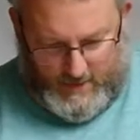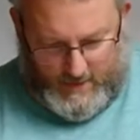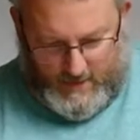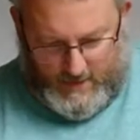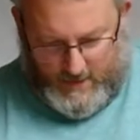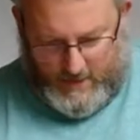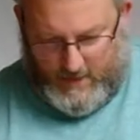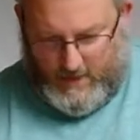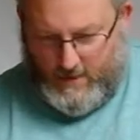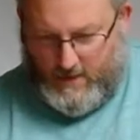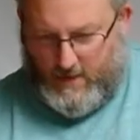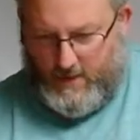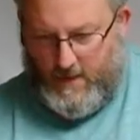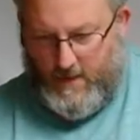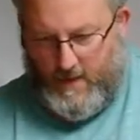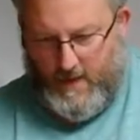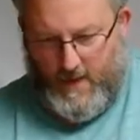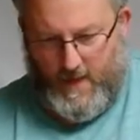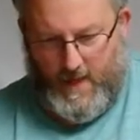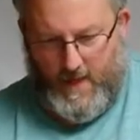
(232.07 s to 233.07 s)

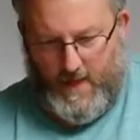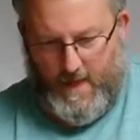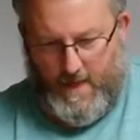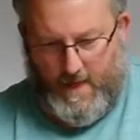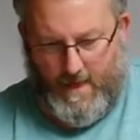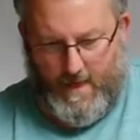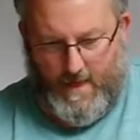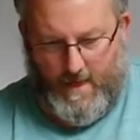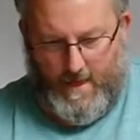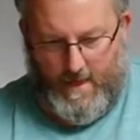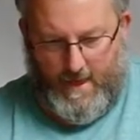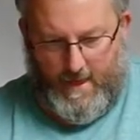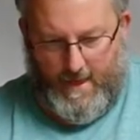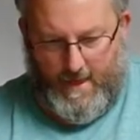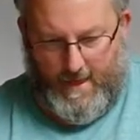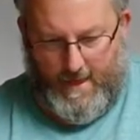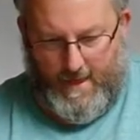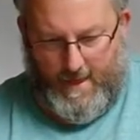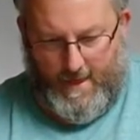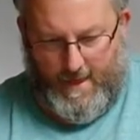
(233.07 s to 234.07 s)

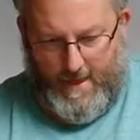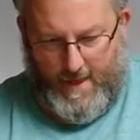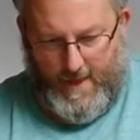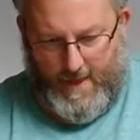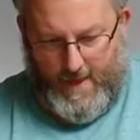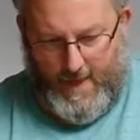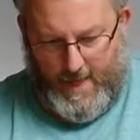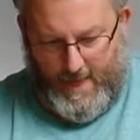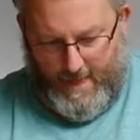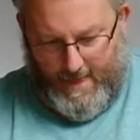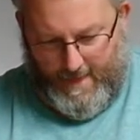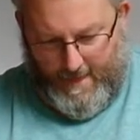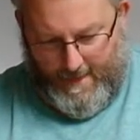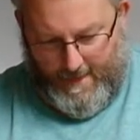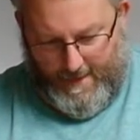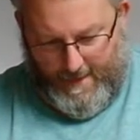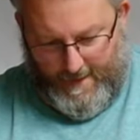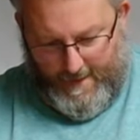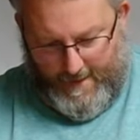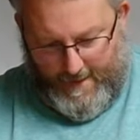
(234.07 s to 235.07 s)

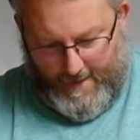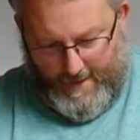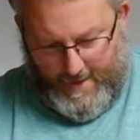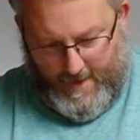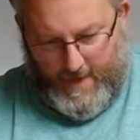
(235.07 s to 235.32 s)
[no speech]